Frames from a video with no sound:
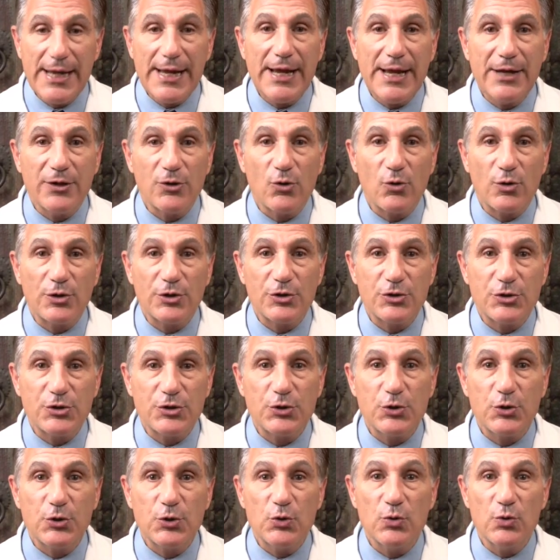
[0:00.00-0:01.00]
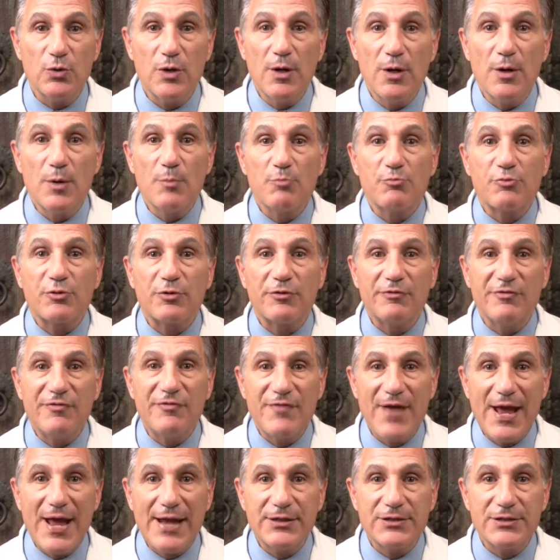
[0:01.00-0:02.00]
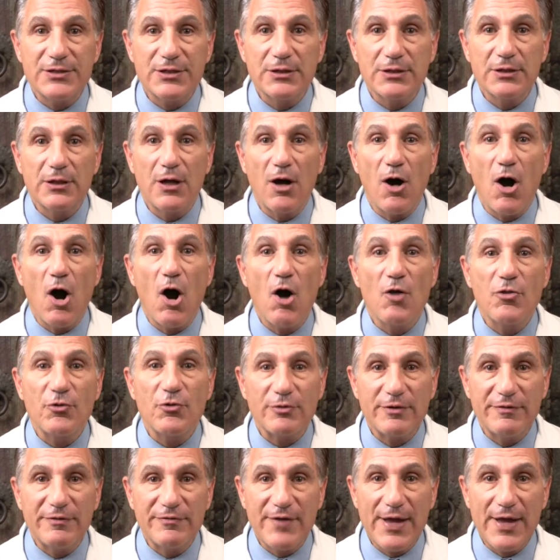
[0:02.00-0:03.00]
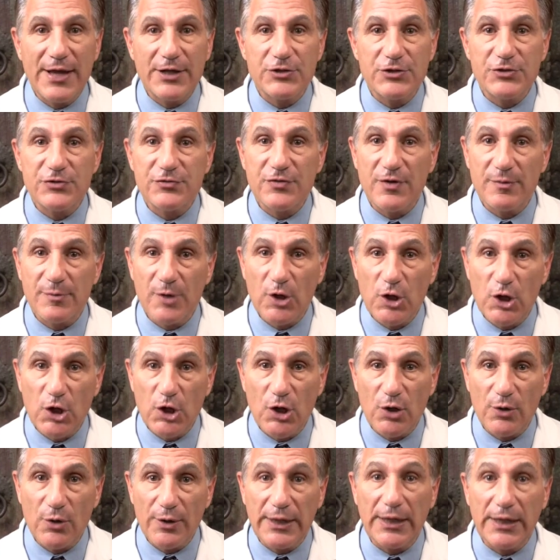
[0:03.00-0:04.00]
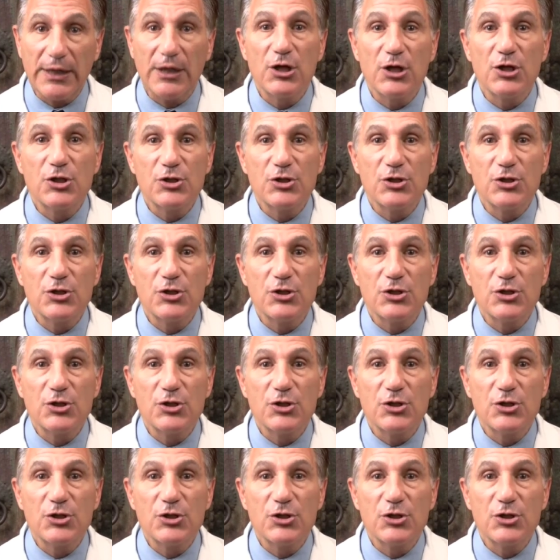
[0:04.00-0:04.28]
in order to prevent other events from occurring,